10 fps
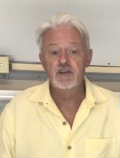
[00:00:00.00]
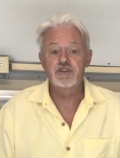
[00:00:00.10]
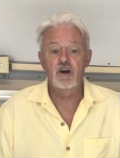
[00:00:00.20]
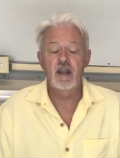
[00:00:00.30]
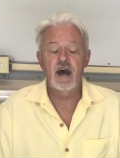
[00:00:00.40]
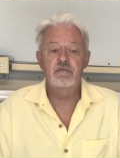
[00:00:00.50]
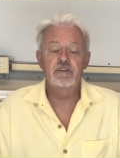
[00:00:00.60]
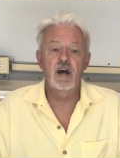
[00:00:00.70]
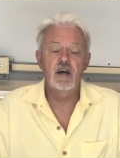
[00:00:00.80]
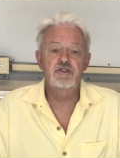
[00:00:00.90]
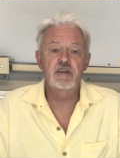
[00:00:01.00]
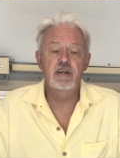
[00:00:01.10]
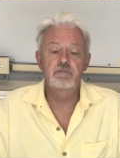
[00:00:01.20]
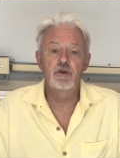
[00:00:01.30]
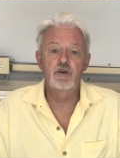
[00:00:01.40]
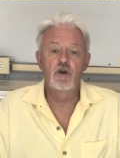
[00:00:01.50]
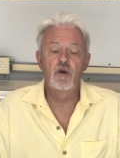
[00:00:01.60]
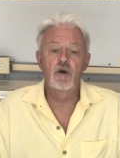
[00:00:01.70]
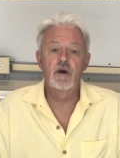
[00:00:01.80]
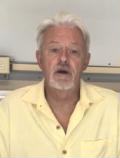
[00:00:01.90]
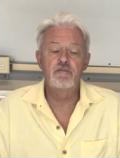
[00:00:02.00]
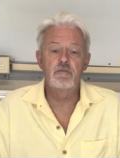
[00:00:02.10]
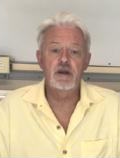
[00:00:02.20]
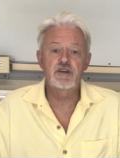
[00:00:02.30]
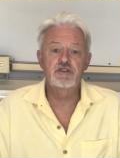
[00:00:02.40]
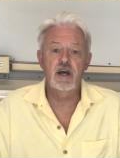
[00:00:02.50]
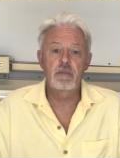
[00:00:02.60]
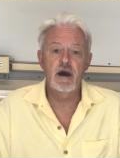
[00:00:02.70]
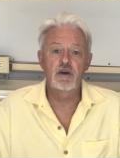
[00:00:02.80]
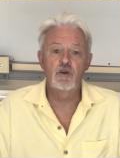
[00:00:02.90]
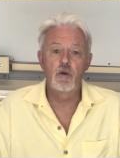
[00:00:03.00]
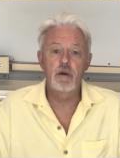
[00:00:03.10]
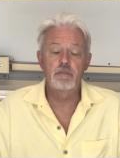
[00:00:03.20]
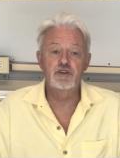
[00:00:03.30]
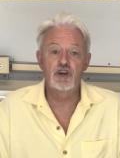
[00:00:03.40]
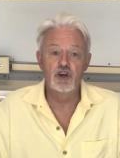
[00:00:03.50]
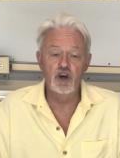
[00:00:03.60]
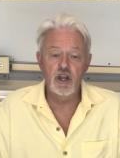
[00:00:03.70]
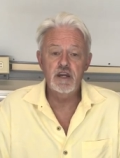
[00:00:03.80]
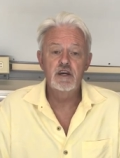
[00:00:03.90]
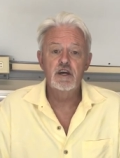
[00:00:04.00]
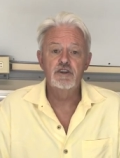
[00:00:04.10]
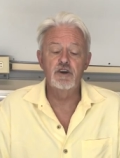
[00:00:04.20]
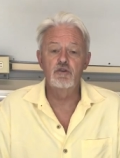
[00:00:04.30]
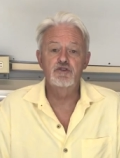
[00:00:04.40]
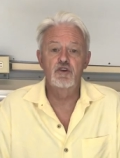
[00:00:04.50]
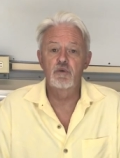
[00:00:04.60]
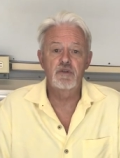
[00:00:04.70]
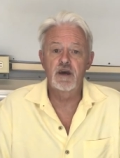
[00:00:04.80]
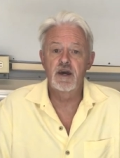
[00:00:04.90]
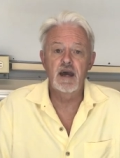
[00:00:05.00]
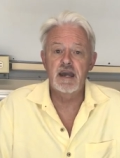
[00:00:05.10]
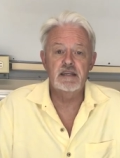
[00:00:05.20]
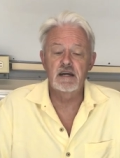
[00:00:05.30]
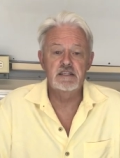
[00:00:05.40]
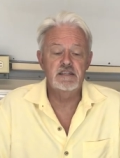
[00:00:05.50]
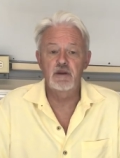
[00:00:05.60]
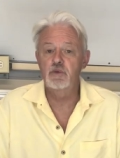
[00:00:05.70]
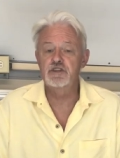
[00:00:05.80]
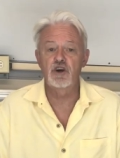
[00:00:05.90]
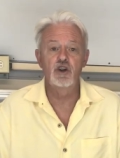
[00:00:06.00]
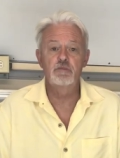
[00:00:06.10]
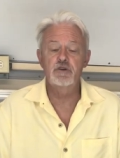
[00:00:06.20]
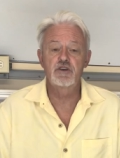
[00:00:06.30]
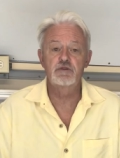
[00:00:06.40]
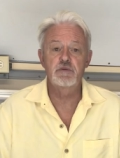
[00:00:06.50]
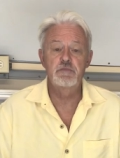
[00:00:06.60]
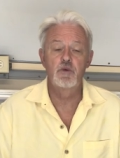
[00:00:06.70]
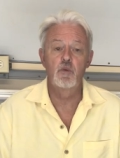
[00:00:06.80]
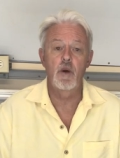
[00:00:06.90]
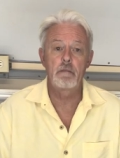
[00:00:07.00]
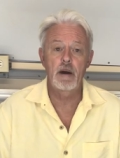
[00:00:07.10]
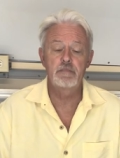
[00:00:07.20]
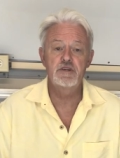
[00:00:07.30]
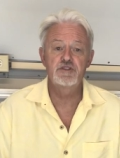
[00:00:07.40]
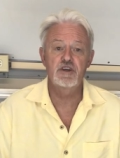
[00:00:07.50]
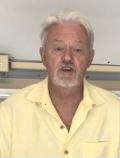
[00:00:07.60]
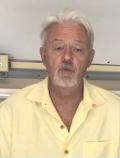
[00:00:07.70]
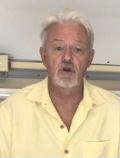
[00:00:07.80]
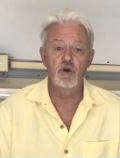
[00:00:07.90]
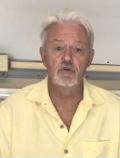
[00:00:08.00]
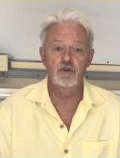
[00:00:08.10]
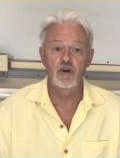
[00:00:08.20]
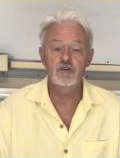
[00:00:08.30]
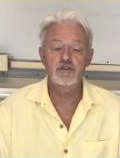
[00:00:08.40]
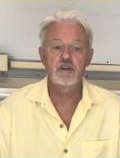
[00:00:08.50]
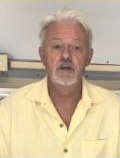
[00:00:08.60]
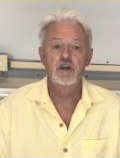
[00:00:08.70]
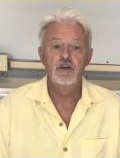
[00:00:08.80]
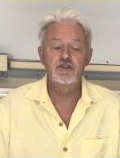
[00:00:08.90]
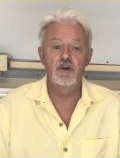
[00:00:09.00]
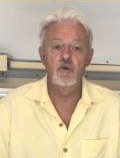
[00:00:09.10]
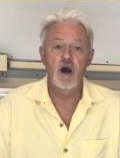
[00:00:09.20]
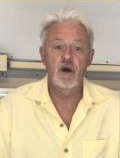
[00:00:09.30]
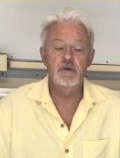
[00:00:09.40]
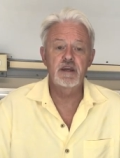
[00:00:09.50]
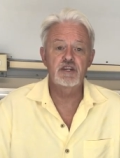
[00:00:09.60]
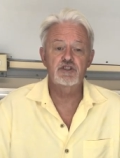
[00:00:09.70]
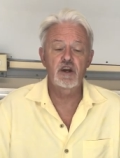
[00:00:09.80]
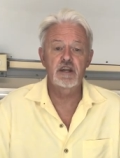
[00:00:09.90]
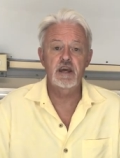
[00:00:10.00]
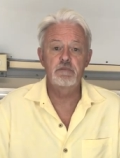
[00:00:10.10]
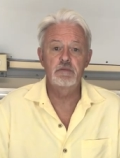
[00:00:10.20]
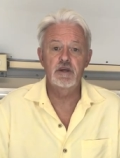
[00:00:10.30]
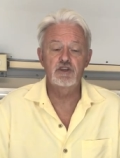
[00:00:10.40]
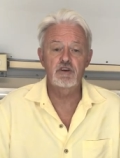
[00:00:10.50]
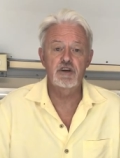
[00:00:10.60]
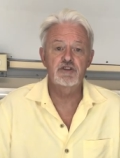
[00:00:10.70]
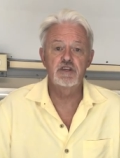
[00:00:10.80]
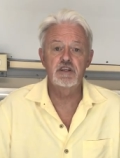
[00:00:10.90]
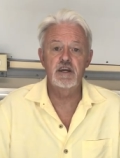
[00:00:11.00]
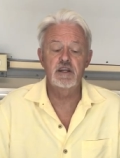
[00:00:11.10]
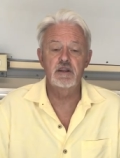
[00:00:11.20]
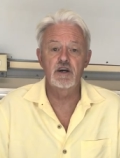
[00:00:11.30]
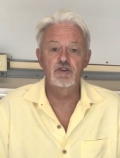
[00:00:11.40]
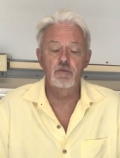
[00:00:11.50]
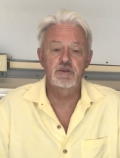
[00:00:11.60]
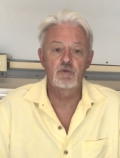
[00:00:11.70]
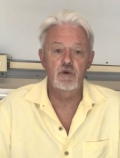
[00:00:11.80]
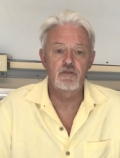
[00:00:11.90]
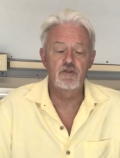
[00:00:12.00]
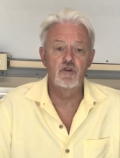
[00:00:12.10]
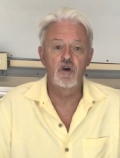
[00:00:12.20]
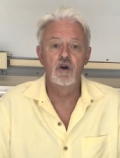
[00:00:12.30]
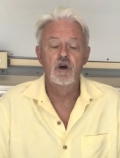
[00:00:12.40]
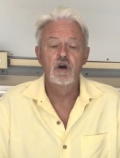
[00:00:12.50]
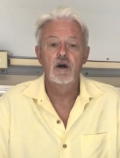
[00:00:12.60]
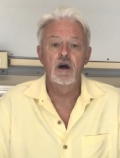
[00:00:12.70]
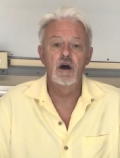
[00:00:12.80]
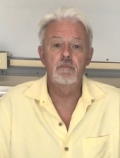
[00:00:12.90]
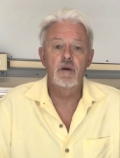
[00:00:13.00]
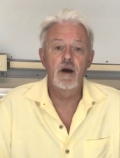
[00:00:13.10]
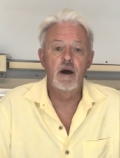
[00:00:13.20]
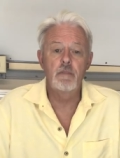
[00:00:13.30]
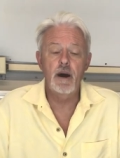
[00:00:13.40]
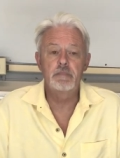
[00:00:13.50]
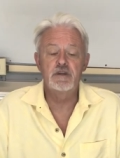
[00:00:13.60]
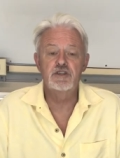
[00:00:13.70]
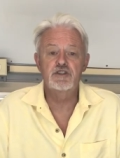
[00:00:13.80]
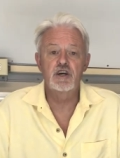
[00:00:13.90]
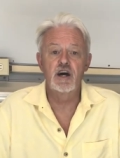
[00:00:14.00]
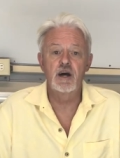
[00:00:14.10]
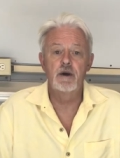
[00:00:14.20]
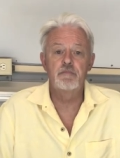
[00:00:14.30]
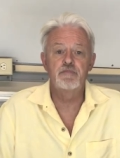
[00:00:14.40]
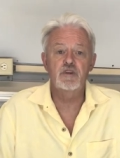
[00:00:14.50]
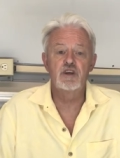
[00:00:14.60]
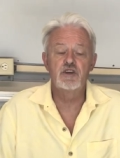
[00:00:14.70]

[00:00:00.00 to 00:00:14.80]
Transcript: start advertising and putting your uh, information out about your puppies early. Don't do it when they're 8, ten weeks old because people want puppies, they don't want older dogs. So I would get try to get people interested in adopting one of your uh, uh, puppies um,